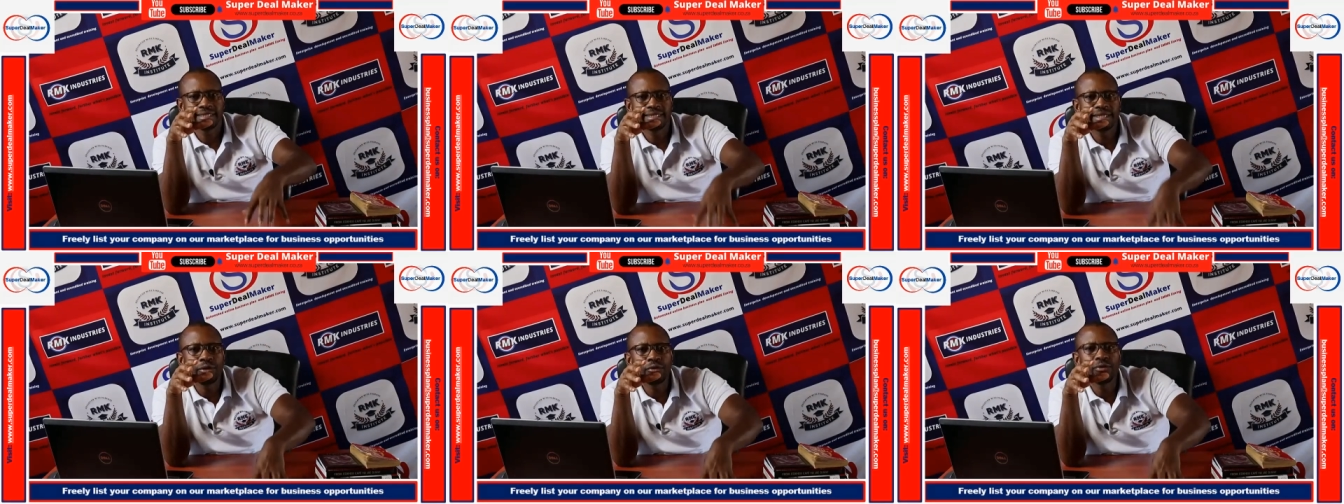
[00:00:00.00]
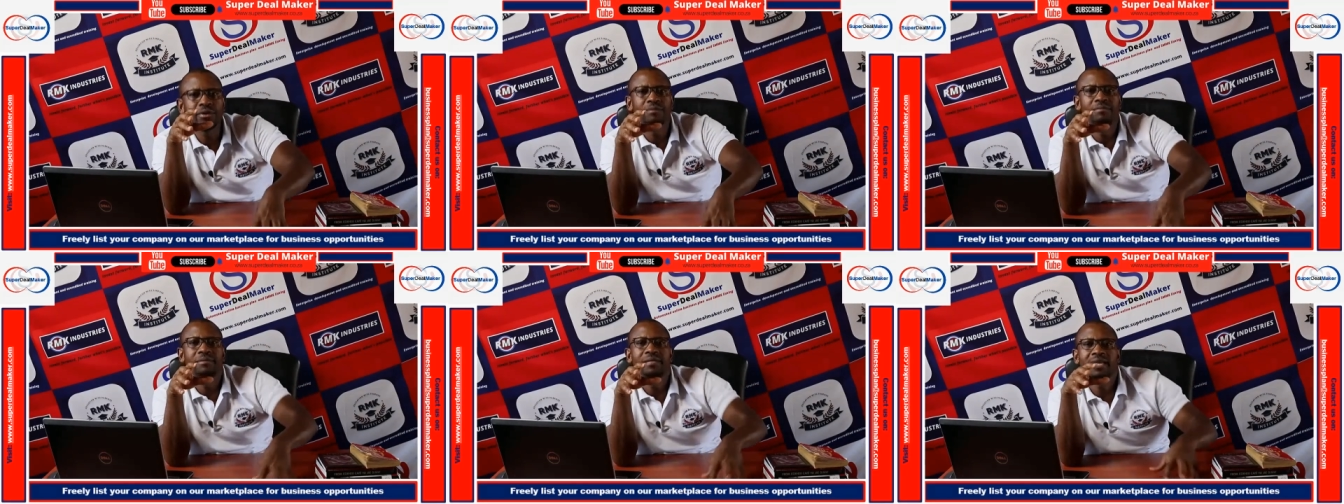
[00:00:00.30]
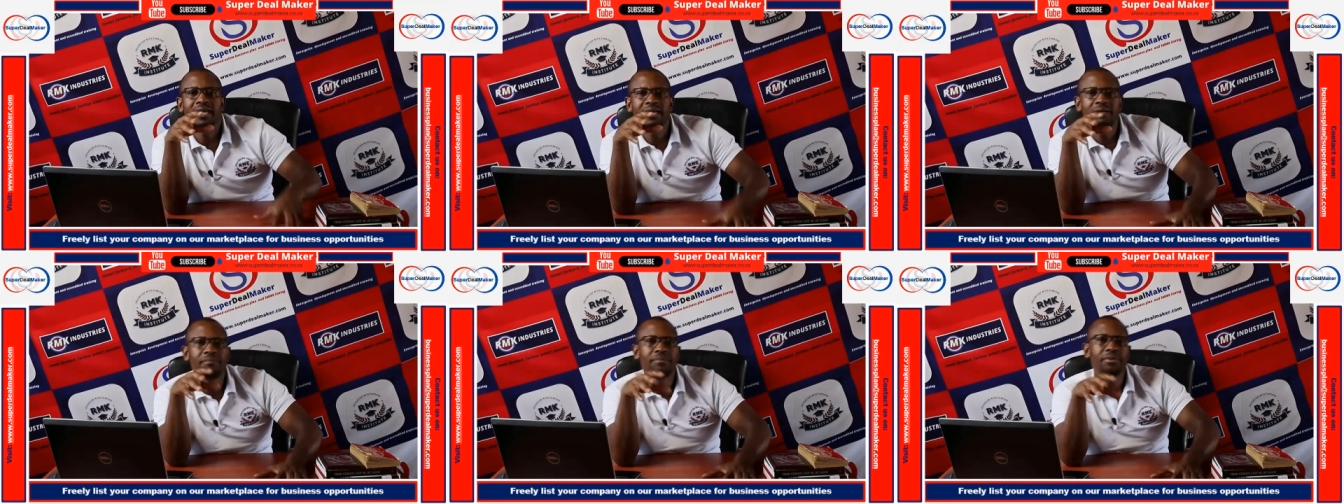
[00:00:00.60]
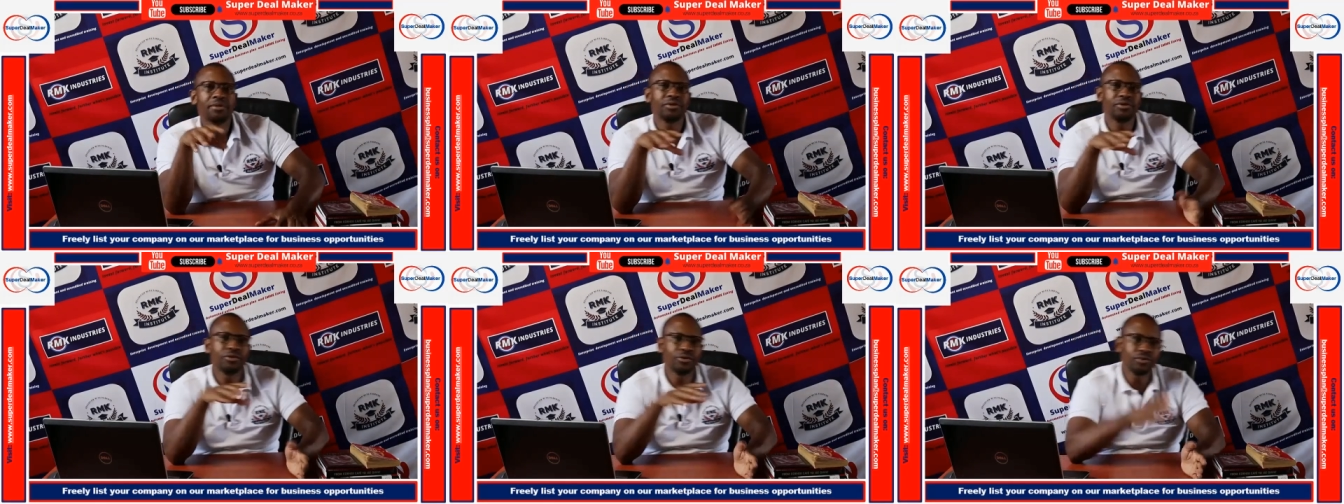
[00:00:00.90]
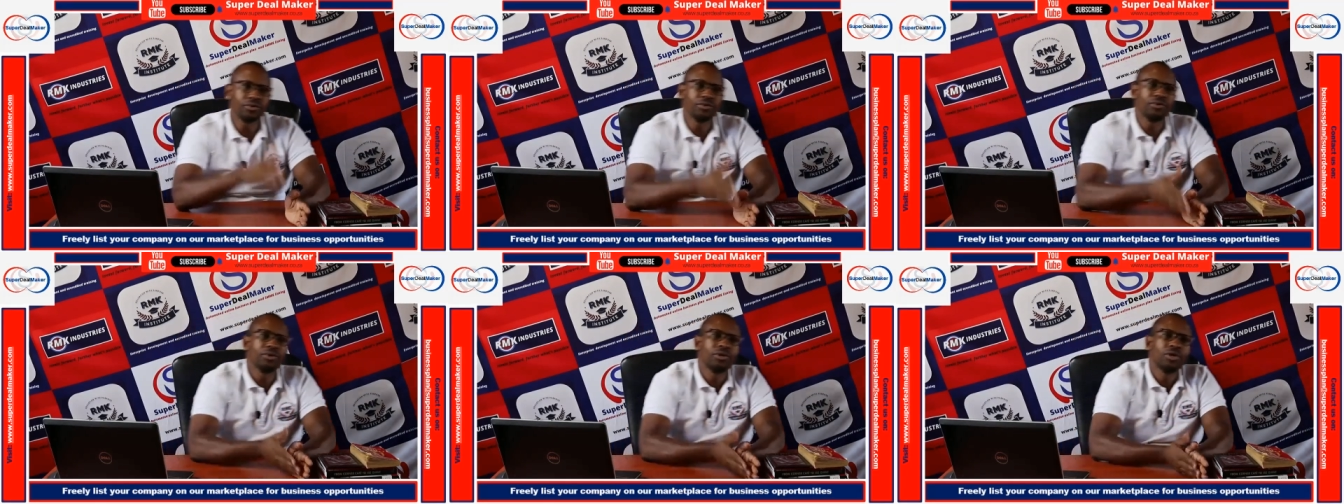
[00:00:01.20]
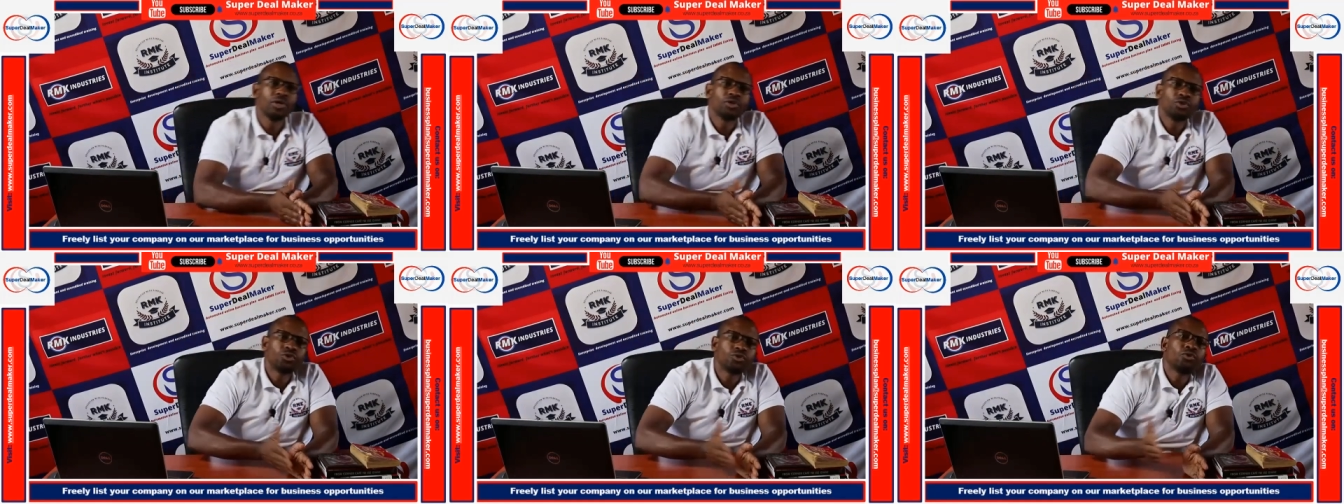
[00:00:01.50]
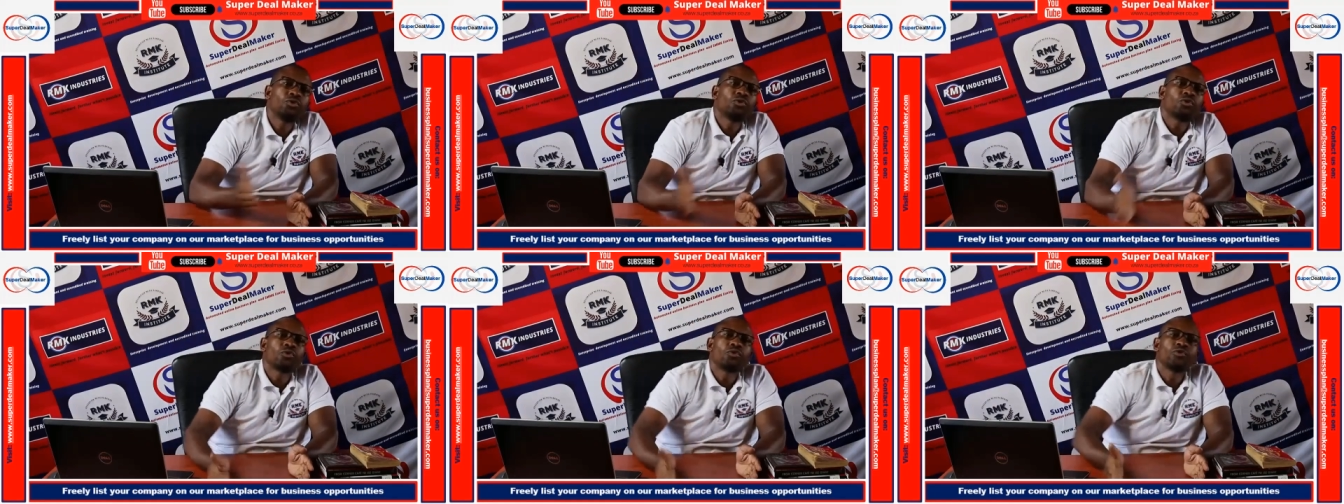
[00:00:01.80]
they will be helping you to
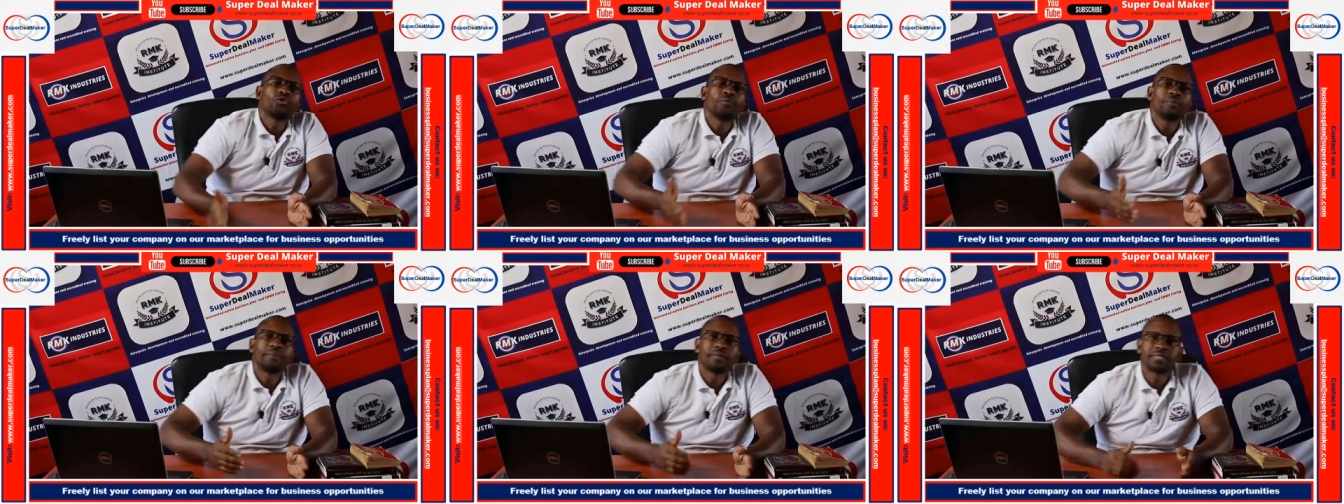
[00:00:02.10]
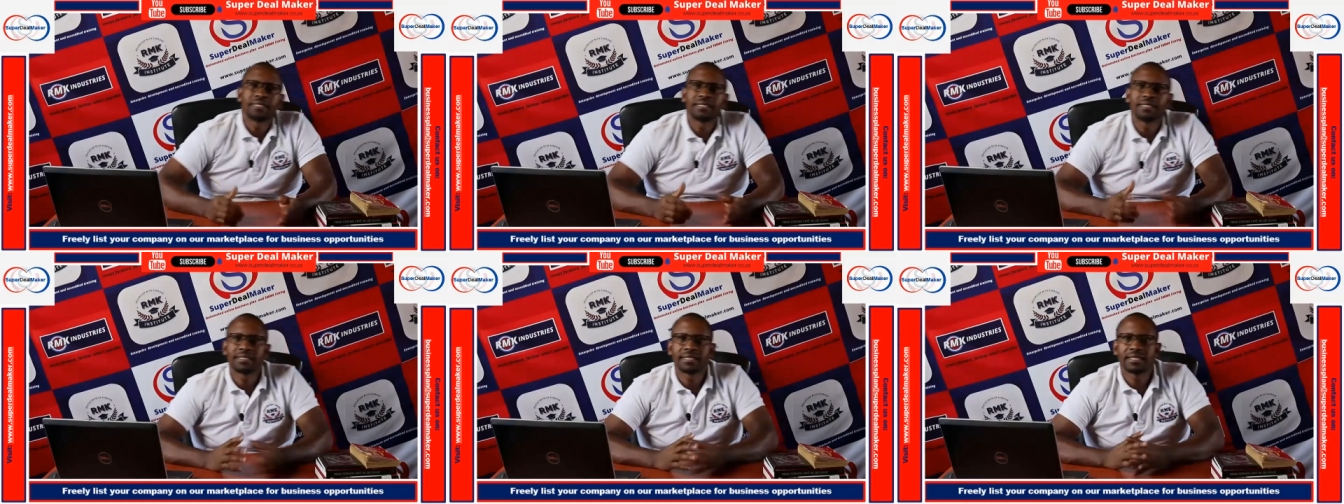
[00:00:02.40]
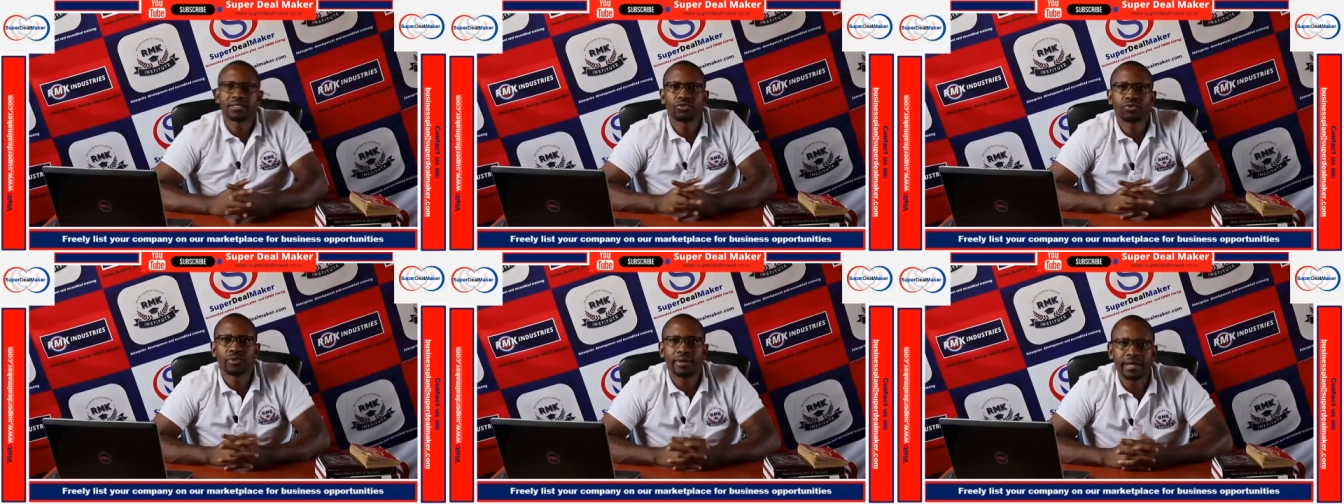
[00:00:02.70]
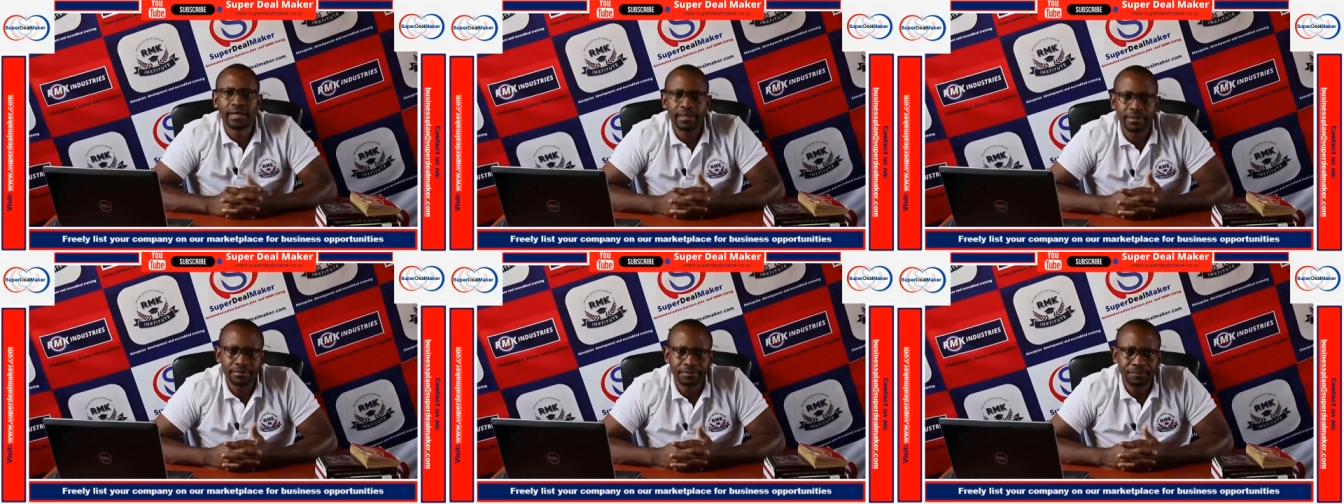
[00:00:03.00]
grow your business as well.